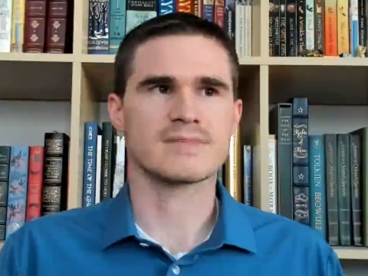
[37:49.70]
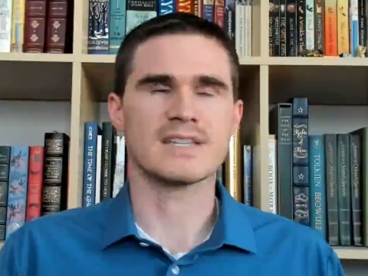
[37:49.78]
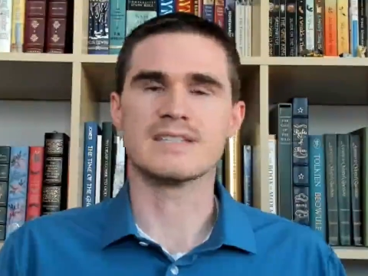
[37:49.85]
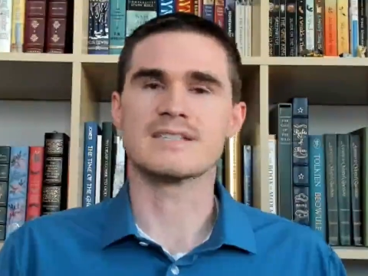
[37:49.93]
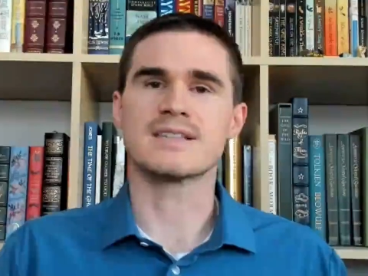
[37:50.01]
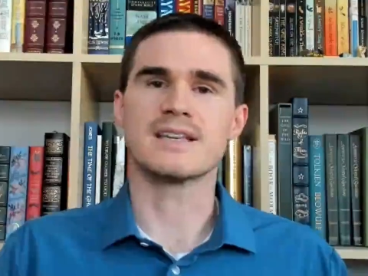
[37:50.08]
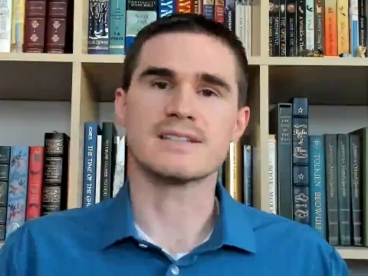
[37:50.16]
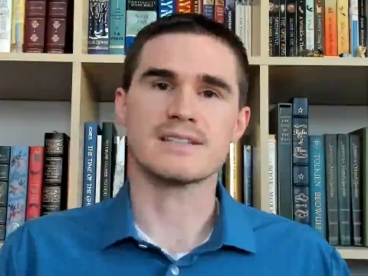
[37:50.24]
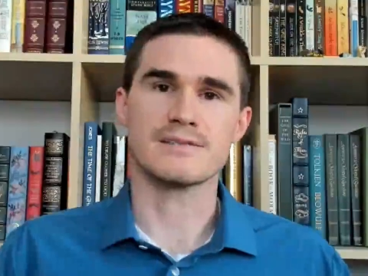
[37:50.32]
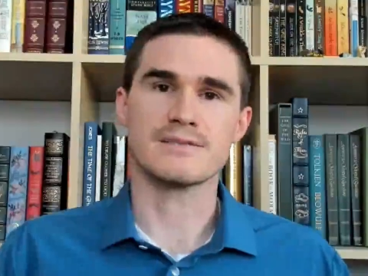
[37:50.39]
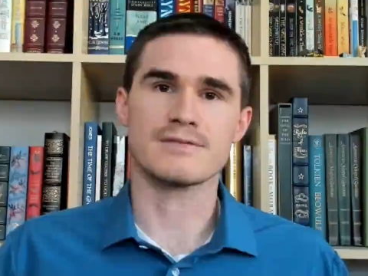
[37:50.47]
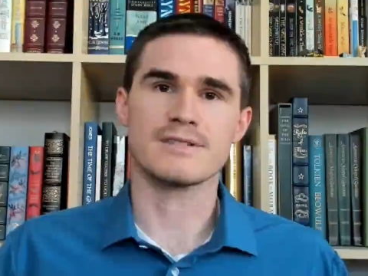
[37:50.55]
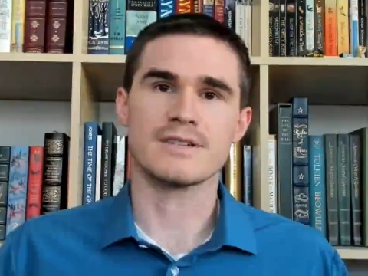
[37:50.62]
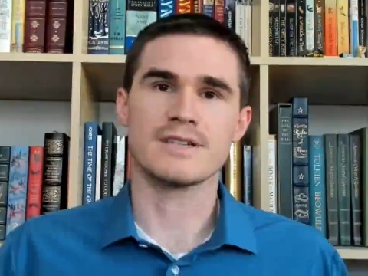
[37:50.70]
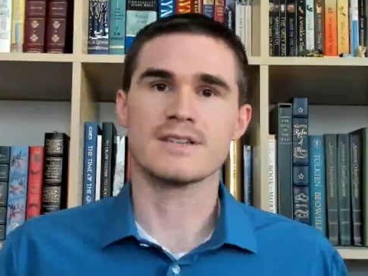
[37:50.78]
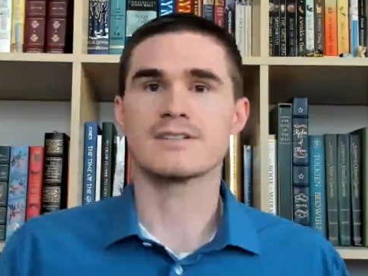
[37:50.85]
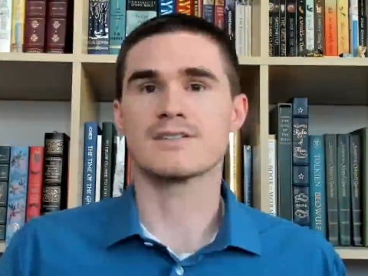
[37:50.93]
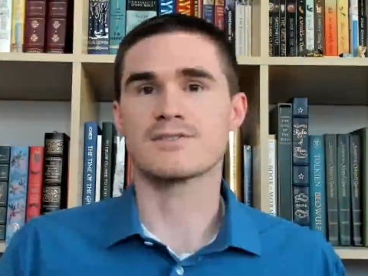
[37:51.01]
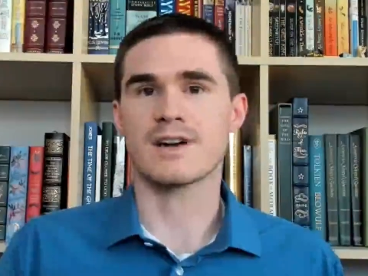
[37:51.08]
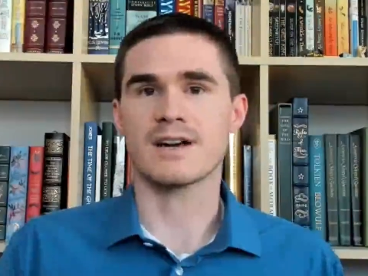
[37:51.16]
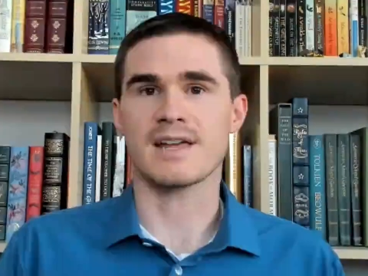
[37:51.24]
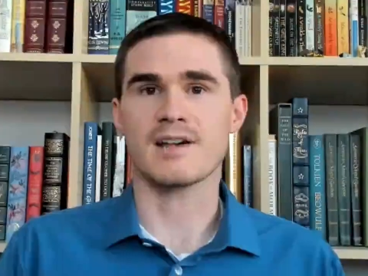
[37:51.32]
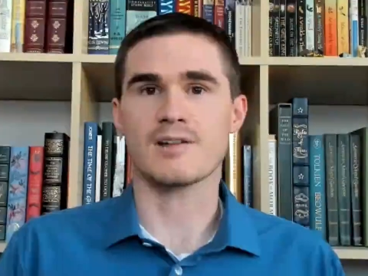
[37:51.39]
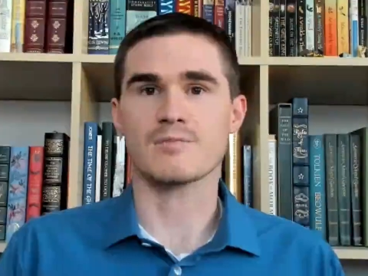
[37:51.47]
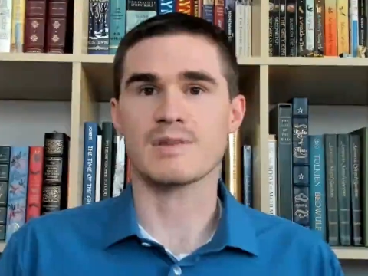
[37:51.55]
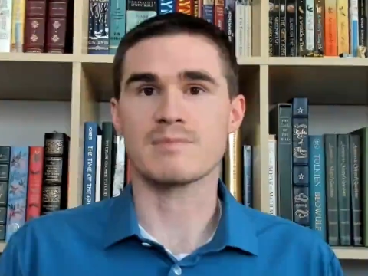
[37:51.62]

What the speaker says: incentive to try to help